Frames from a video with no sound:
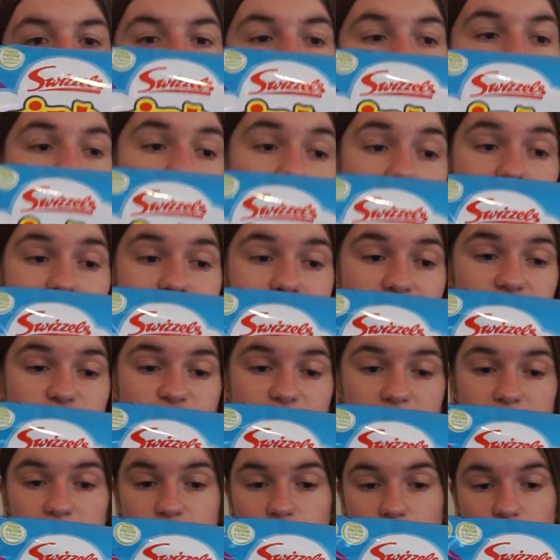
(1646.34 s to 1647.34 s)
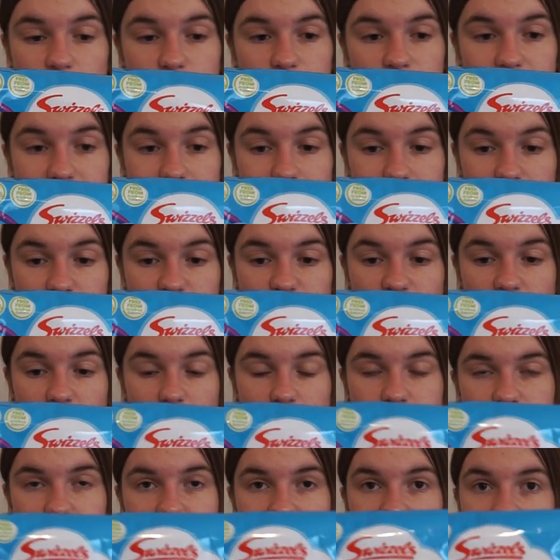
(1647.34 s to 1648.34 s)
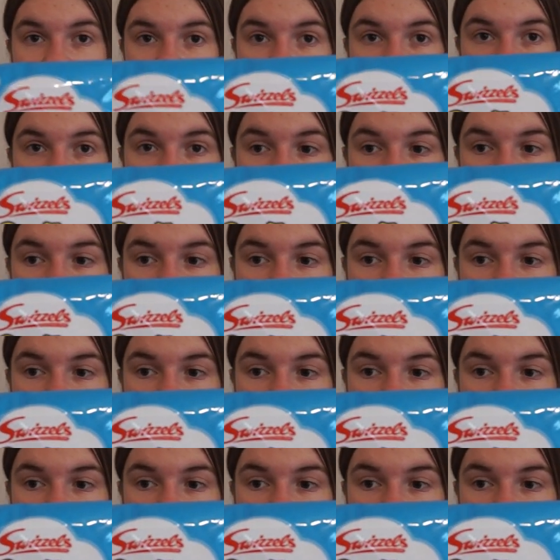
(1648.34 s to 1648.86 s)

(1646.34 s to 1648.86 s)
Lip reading: I haven't had rainbow drops in